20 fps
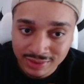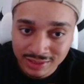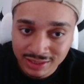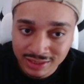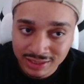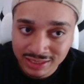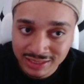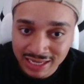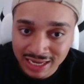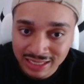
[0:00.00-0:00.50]

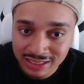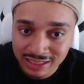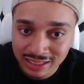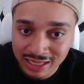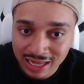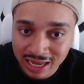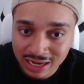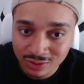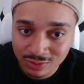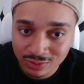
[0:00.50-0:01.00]
this has a
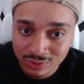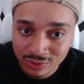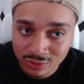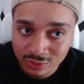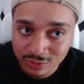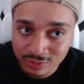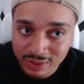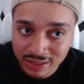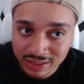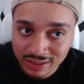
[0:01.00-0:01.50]
lot of
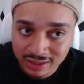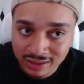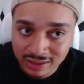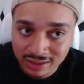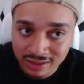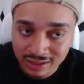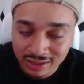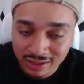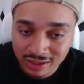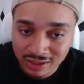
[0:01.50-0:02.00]
room, and,
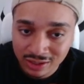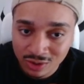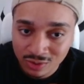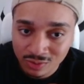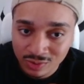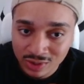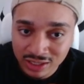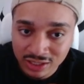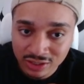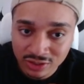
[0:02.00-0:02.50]

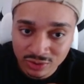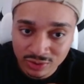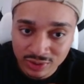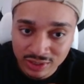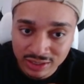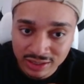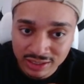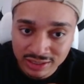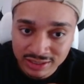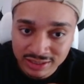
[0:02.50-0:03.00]
will it do
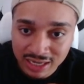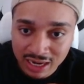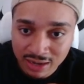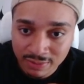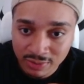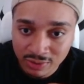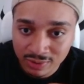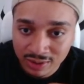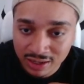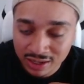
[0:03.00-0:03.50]
it this
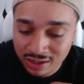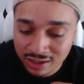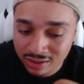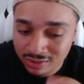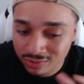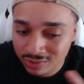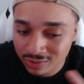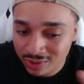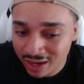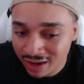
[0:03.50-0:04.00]
time
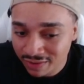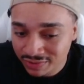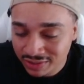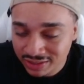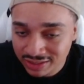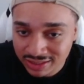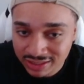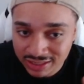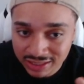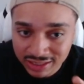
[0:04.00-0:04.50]
around? We'll have to
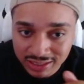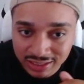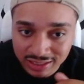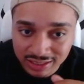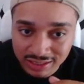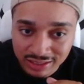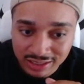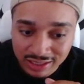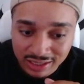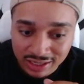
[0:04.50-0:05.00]
see. And,